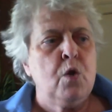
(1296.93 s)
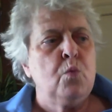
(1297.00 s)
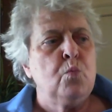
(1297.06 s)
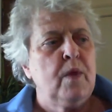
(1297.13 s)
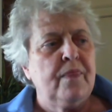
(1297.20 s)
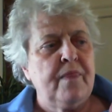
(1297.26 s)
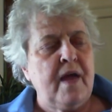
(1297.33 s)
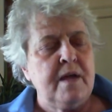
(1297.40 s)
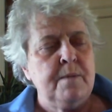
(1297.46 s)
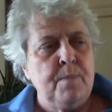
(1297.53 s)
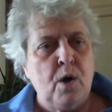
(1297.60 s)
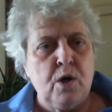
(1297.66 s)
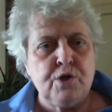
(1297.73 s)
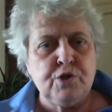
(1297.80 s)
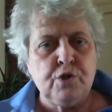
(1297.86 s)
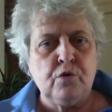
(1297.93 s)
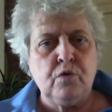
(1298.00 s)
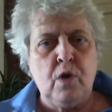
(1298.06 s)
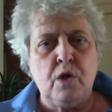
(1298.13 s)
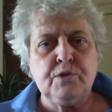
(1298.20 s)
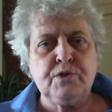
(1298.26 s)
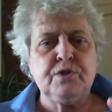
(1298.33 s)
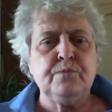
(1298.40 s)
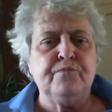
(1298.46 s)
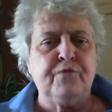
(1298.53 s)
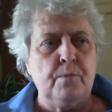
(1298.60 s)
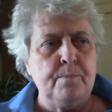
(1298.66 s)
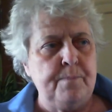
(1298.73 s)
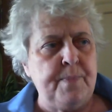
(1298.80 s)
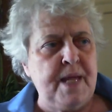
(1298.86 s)
When they march across
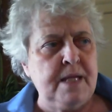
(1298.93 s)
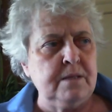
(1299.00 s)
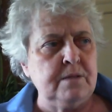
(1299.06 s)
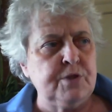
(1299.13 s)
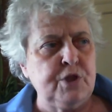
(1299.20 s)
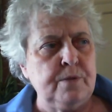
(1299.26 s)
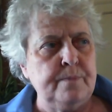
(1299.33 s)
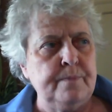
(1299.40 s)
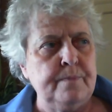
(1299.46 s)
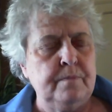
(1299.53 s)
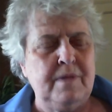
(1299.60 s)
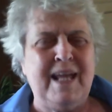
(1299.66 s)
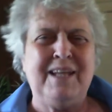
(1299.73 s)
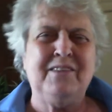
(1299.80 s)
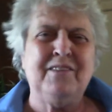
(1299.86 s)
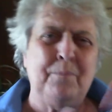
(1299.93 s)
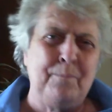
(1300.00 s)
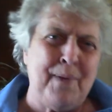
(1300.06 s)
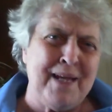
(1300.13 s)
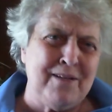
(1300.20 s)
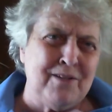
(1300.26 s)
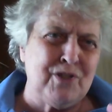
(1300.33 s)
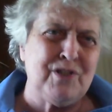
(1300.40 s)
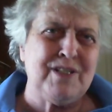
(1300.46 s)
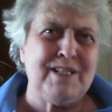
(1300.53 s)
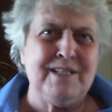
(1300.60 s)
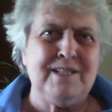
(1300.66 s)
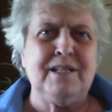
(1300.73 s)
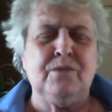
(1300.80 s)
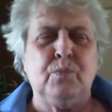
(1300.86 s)
from Belgium, and the Belgians
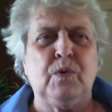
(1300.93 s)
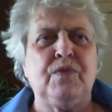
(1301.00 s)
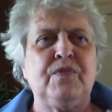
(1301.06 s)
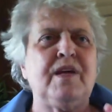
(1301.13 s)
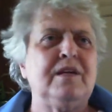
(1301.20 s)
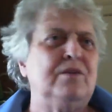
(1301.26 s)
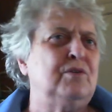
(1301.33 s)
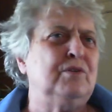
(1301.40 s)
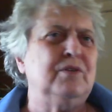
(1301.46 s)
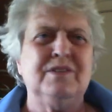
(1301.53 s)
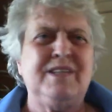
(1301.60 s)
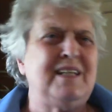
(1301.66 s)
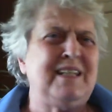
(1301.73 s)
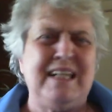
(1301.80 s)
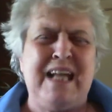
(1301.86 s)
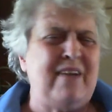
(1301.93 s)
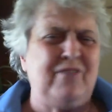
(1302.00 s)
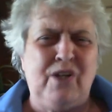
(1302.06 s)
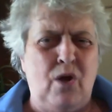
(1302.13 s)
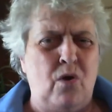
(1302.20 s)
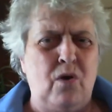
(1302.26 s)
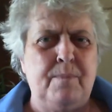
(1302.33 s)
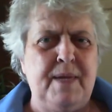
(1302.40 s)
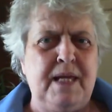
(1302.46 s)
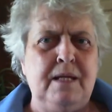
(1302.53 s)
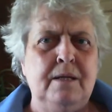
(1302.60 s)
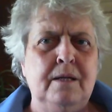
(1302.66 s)
did what they could, they didn't have an army,